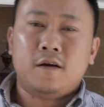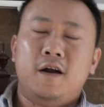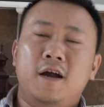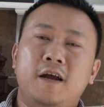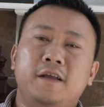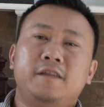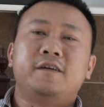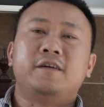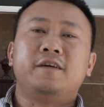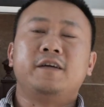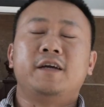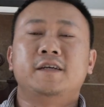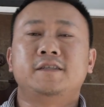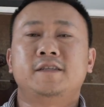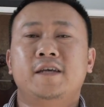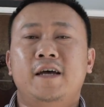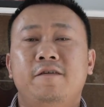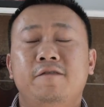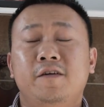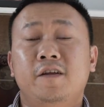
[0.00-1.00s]
Alright, there you
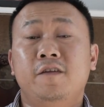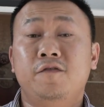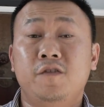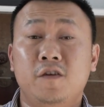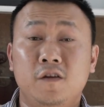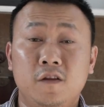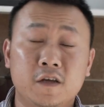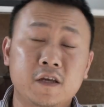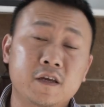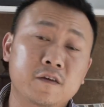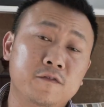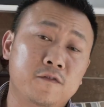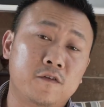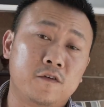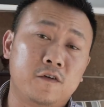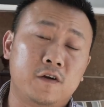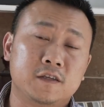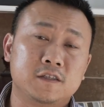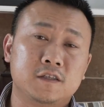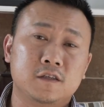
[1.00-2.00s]
guys have it. If you're looking
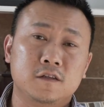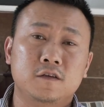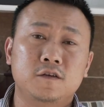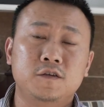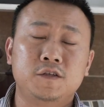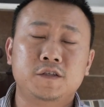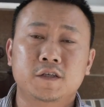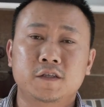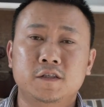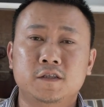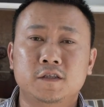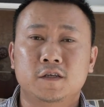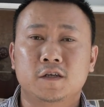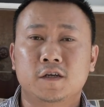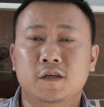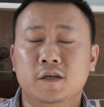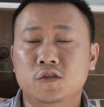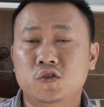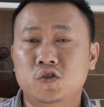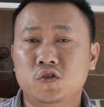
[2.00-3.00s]
for a solution
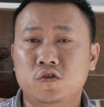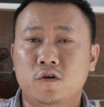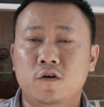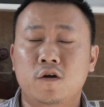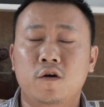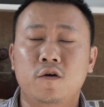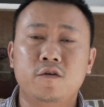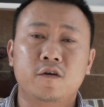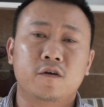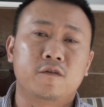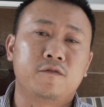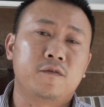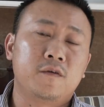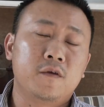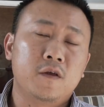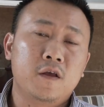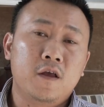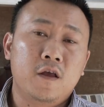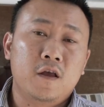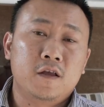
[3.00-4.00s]
to control your
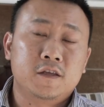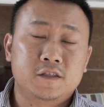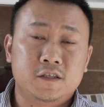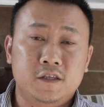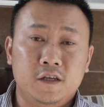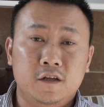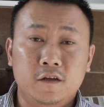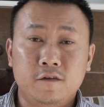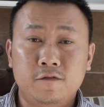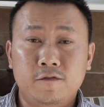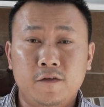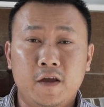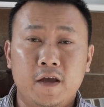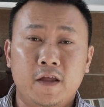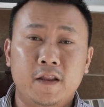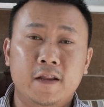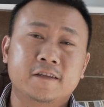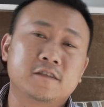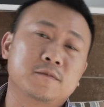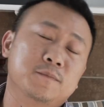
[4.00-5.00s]
ceiling
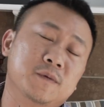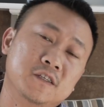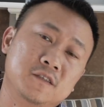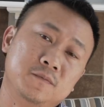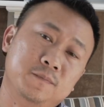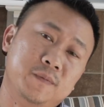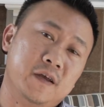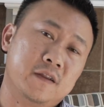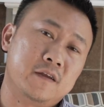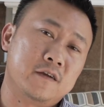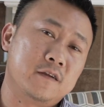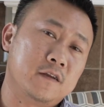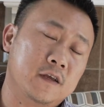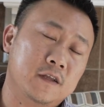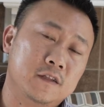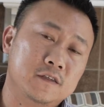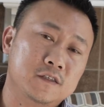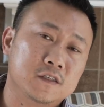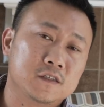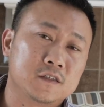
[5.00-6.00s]
fan that's much better
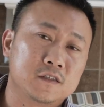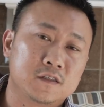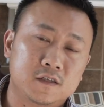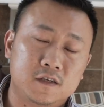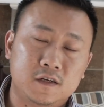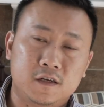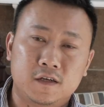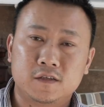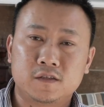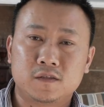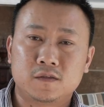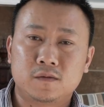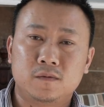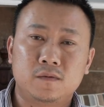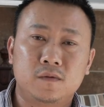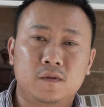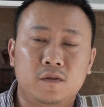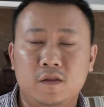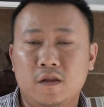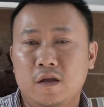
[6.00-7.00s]
than just
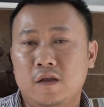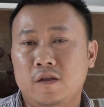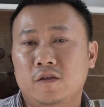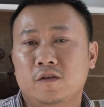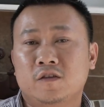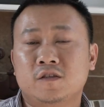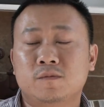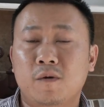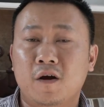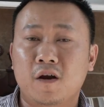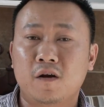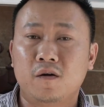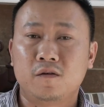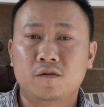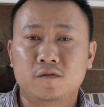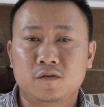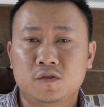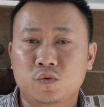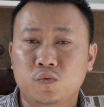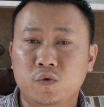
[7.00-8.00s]
a smart
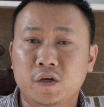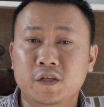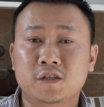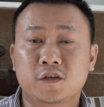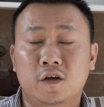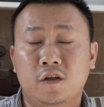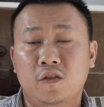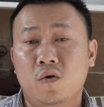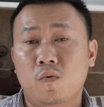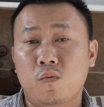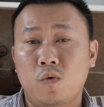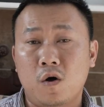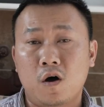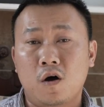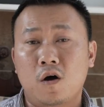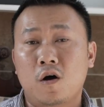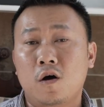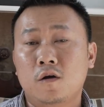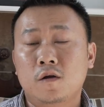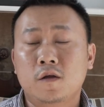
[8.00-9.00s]
switch on the
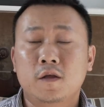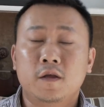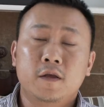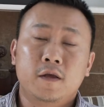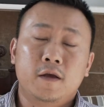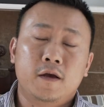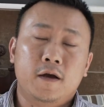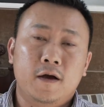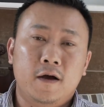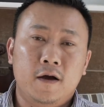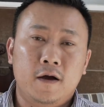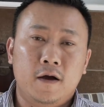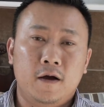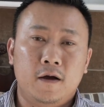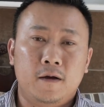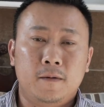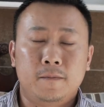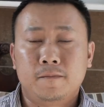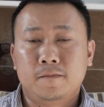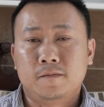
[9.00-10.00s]
wall
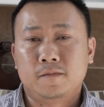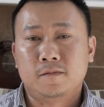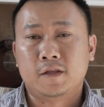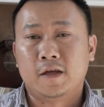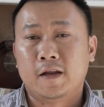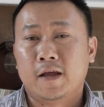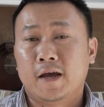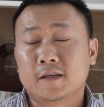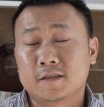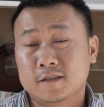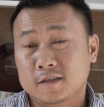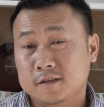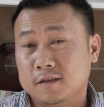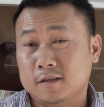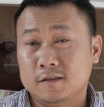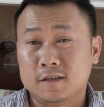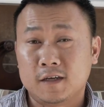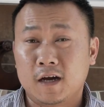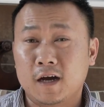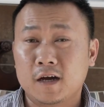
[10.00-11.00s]
that acts as
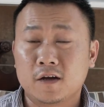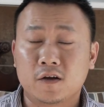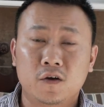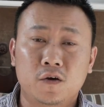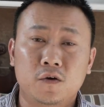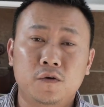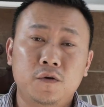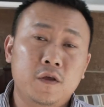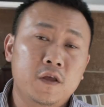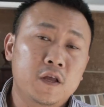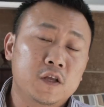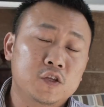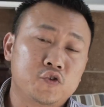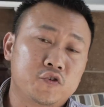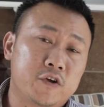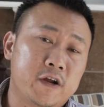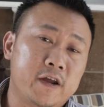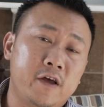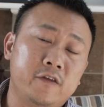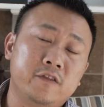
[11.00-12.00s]
a toggle.
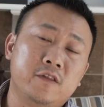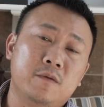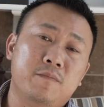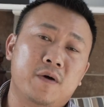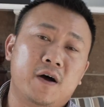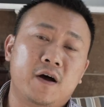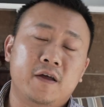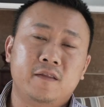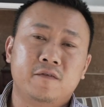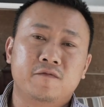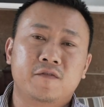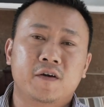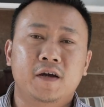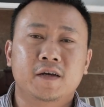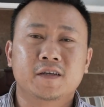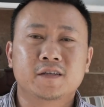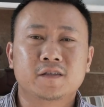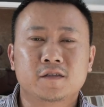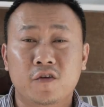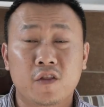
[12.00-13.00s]
Try out the Bond
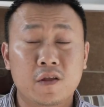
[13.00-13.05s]
device.